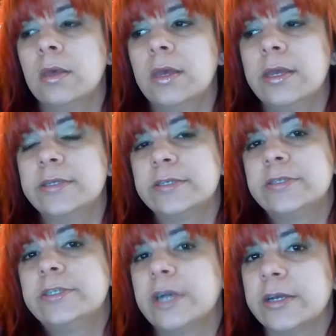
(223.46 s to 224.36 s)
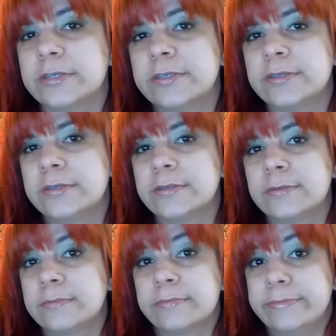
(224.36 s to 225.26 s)
It's just
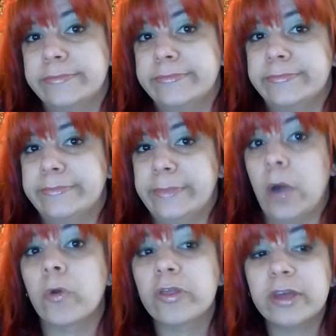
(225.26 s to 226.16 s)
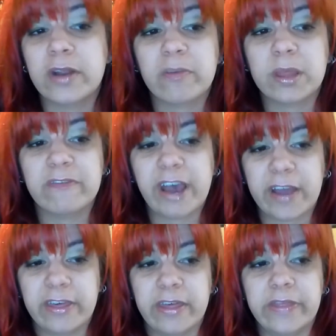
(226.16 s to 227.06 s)
not worth it. Never mind the
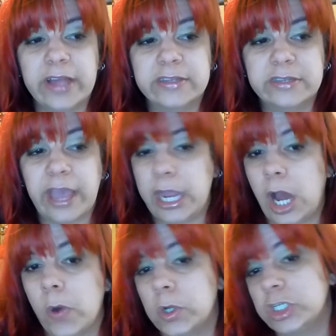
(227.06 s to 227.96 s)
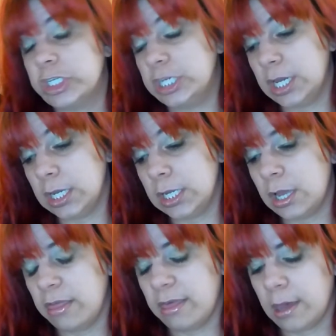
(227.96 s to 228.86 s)
fact that then that's 8 hours a day
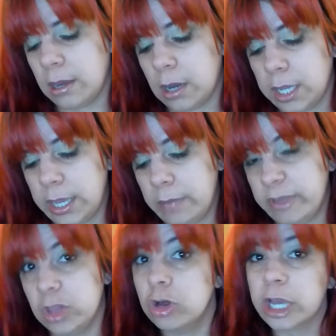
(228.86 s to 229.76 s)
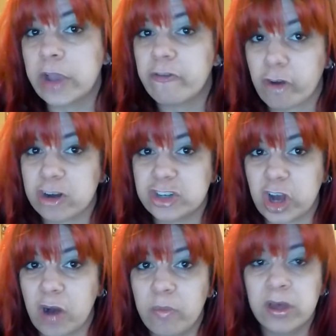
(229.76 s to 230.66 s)
that I can't be looking for a
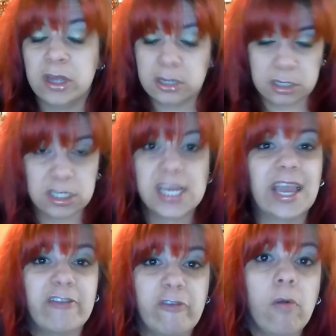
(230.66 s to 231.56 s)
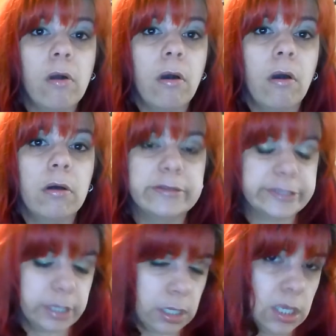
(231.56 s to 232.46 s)
job, taking phone
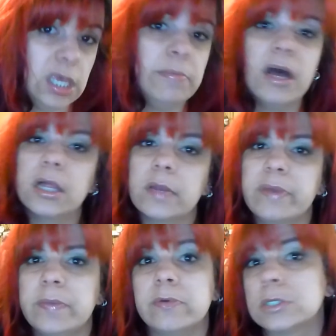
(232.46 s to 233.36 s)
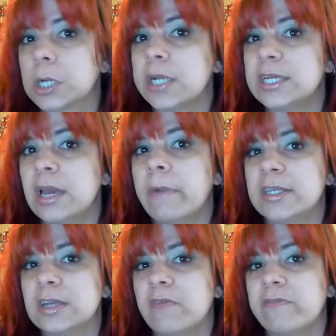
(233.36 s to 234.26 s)
calls, emailing people, trying to get
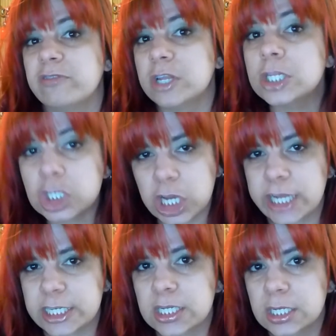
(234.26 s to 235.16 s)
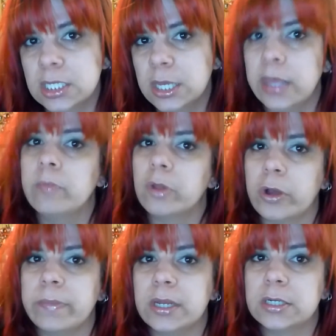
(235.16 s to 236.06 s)
myself legit
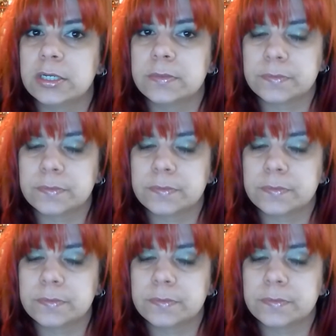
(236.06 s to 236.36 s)
employment.